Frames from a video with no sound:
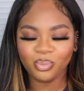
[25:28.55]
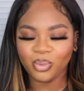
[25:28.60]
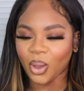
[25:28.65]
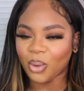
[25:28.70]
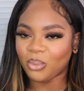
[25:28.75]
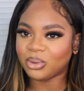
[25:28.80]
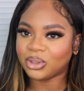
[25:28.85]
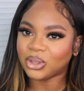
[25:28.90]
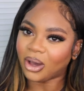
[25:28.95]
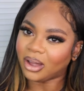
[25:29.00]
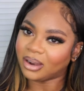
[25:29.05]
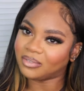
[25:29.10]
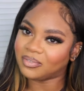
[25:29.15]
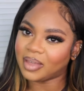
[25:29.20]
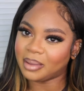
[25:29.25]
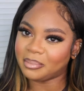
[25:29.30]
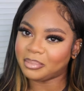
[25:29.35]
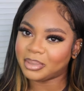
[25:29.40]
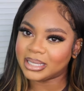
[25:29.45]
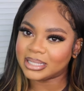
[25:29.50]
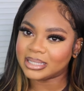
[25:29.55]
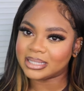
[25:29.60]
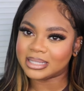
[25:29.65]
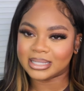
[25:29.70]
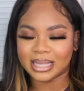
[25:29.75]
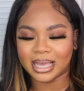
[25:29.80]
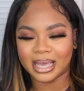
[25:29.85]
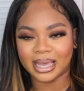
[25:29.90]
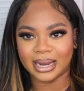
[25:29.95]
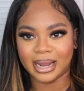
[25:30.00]
with all of that being
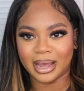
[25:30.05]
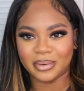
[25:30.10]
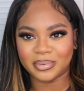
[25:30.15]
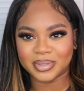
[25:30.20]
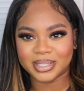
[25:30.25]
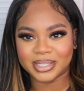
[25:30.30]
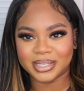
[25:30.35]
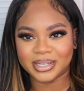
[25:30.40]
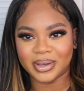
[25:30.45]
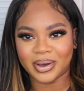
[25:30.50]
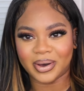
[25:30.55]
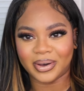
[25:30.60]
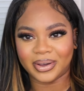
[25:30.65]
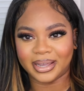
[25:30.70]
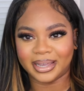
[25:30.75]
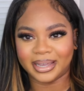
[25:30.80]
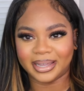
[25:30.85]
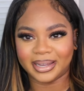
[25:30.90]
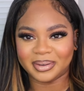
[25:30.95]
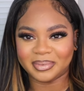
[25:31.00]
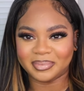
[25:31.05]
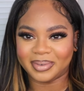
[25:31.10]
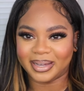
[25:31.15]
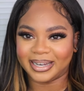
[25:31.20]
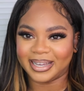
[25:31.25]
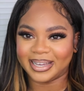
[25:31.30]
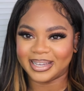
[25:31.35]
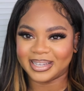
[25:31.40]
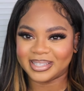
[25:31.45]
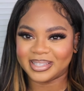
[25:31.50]
said, I will see y'all in
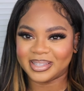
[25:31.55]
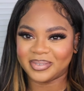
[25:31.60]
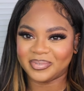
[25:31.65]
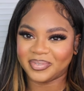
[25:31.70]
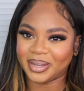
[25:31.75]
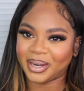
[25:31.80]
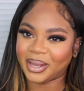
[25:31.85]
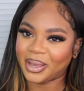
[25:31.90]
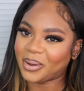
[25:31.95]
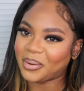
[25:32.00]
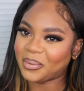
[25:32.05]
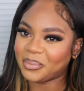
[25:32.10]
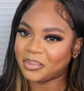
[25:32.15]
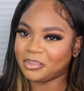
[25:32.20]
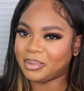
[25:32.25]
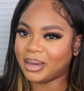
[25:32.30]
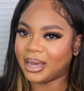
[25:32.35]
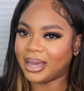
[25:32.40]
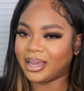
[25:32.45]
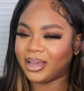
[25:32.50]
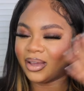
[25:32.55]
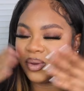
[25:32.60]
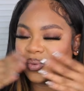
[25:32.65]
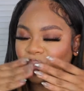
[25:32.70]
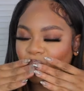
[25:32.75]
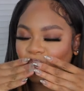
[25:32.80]
my next video. Bye.